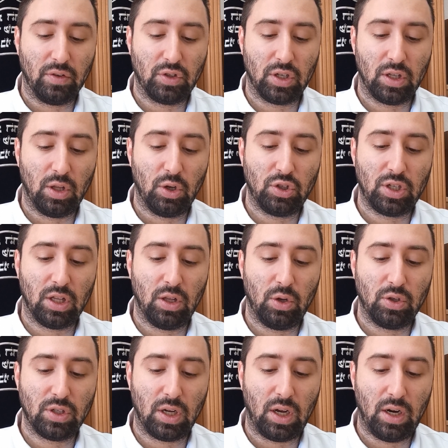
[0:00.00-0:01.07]

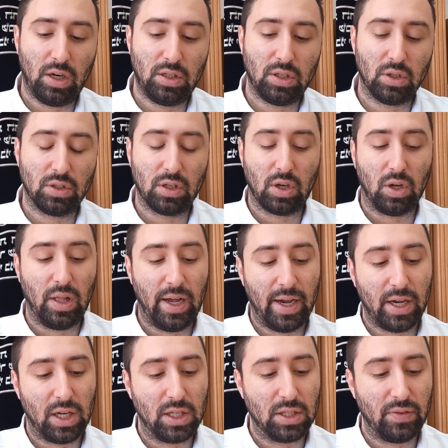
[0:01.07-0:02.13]
Shalosh artos
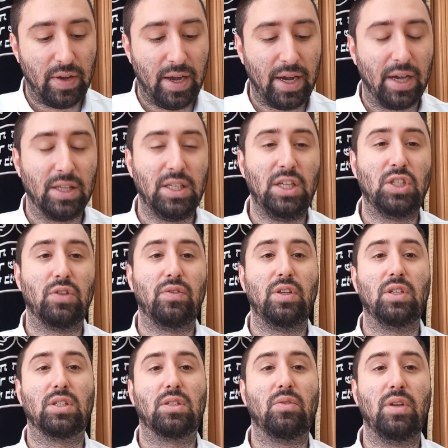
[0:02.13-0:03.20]
l'chalachas v'achas. Each of
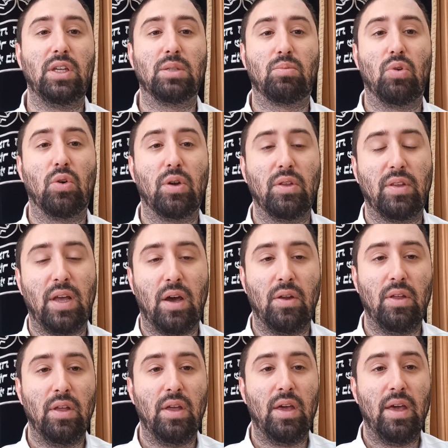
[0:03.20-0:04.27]
these three is broken down
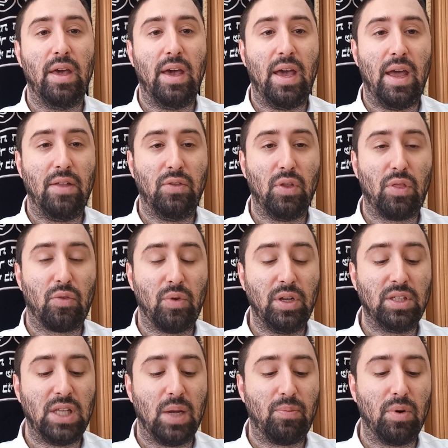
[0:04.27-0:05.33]
into three
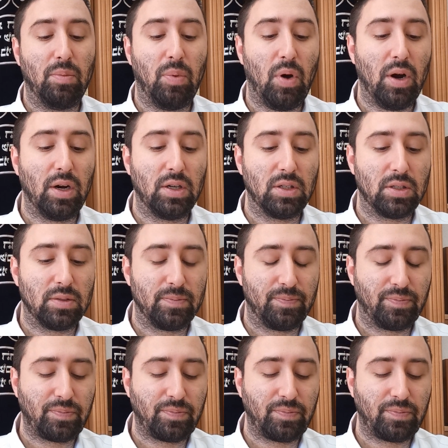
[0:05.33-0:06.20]
separate parts.